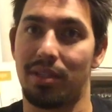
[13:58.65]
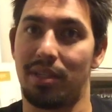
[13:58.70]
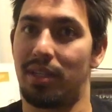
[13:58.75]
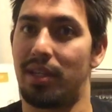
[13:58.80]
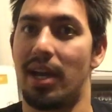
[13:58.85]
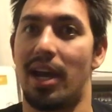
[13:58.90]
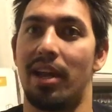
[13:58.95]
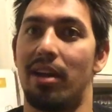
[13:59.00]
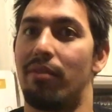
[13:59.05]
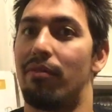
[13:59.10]
He
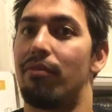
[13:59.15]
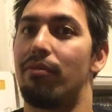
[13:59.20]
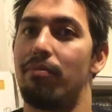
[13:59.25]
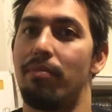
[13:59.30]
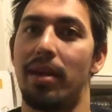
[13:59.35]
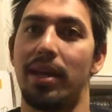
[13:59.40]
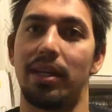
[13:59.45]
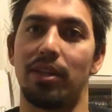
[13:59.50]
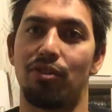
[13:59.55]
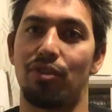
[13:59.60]
kind of
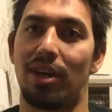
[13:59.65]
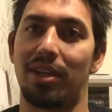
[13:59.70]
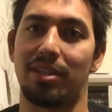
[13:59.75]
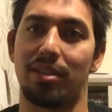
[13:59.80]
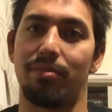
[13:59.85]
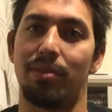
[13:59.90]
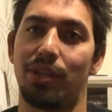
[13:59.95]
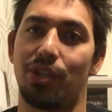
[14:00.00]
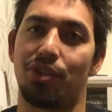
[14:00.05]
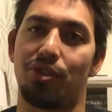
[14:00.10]
tries
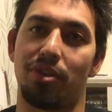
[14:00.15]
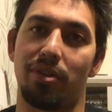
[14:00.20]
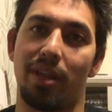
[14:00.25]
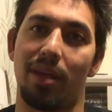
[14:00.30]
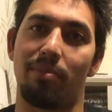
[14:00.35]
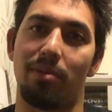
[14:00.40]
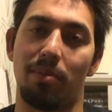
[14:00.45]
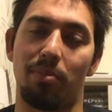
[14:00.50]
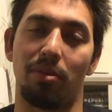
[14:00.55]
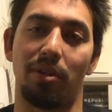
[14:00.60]
to make sure that
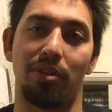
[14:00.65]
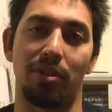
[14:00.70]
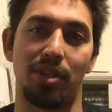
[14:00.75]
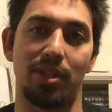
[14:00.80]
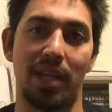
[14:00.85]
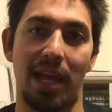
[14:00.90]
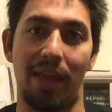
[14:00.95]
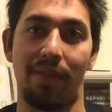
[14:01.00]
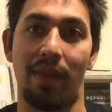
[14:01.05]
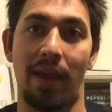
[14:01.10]
people
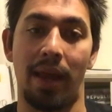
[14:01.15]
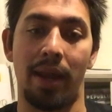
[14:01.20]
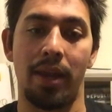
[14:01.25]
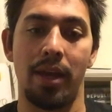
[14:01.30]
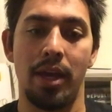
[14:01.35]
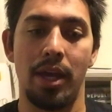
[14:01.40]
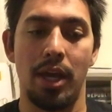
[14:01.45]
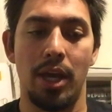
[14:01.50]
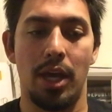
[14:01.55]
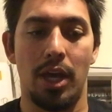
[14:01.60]
understand that.
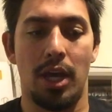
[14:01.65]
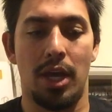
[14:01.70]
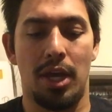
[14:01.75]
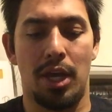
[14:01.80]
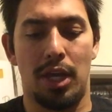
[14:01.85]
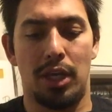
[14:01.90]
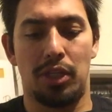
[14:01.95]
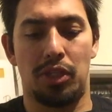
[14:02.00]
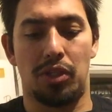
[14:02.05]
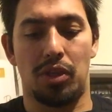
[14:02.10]

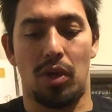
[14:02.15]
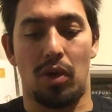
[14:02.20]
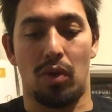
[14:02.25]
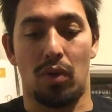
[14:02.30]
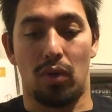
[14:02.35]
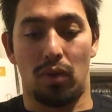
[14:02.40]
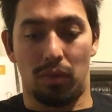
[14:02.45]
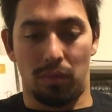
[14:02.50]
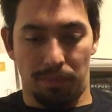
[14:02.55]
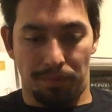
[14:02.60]

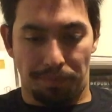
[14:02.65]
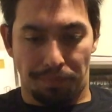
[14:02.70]
So